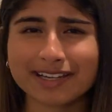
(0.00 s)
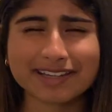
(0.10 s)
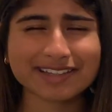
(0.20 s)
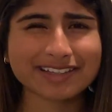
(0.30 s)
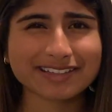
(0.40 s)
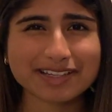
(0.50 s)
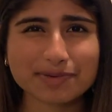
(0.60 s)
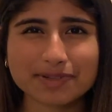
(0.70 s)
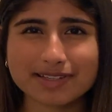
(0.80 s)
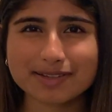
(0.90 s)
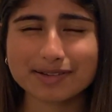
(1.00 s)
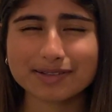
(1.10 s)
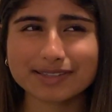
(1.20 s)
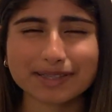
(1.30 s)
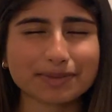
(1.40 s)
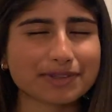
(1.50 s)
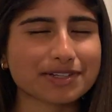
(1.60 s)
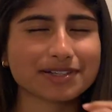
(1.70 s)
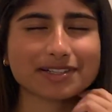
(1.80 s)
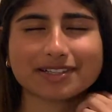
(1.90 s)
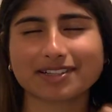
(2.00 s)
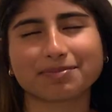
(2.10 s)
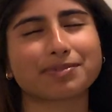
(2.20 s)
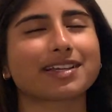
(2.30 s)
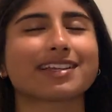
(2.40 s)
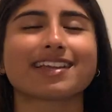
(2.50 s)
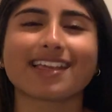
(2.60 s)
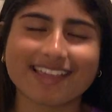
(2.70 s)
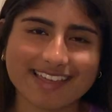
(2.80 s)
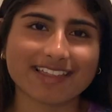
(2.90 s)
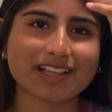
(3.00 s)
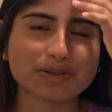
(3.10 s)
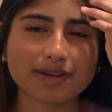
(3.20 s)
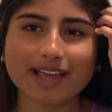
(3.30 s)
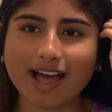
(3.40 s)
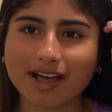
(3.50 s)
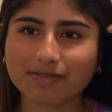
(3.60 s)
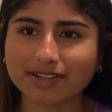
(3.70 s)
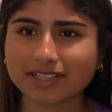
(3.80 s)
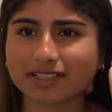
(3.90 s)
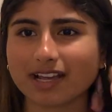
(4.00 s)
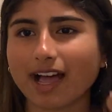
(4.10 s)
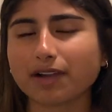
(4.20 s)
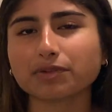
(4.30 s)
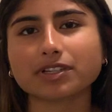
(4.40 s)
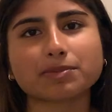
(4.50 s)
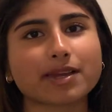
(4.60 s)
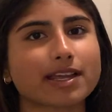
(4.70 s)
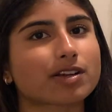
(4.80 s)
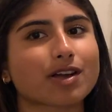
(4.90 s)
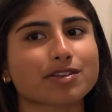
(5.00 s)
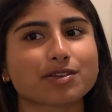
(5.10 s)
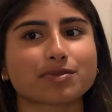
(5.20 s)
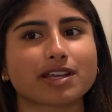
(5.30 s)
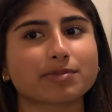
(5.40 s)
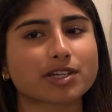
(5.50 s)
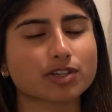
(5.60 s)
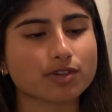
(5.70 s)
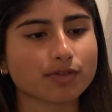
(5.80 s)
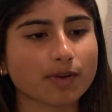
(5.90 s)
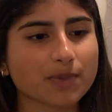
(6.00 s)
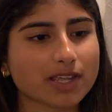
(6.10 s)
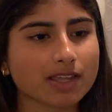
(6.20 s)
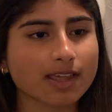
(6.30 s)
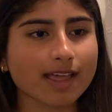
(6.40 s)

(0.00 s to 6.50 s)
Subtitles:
I think that's what it's called. I'm not sure, but yeah, that's what I have, and I don't think my hair got too damaged from it.